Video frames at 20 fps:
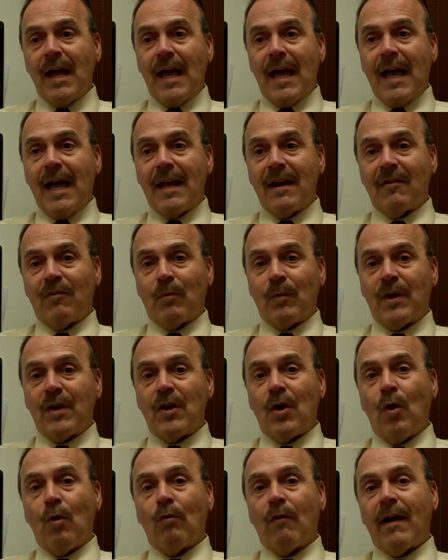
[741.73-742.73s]
and if we
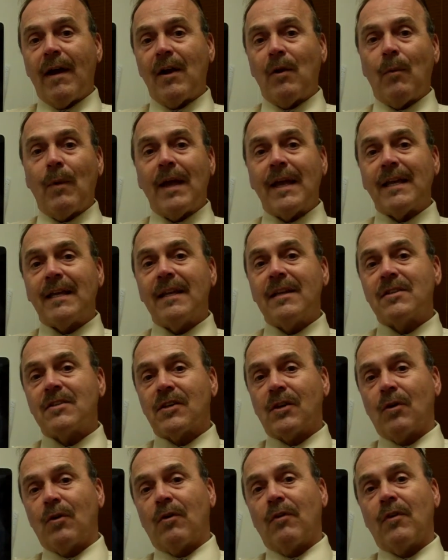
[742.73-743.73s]
know right away it needs to
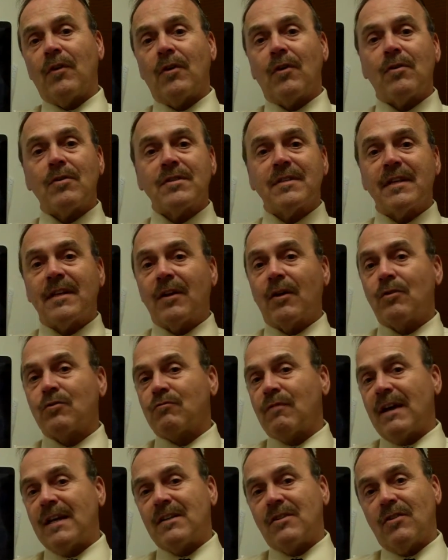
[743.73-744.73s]
go to the nurse, then it goes
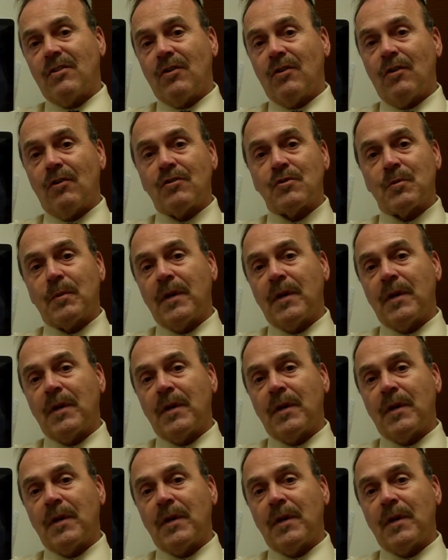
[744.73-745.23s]
right to the nurse.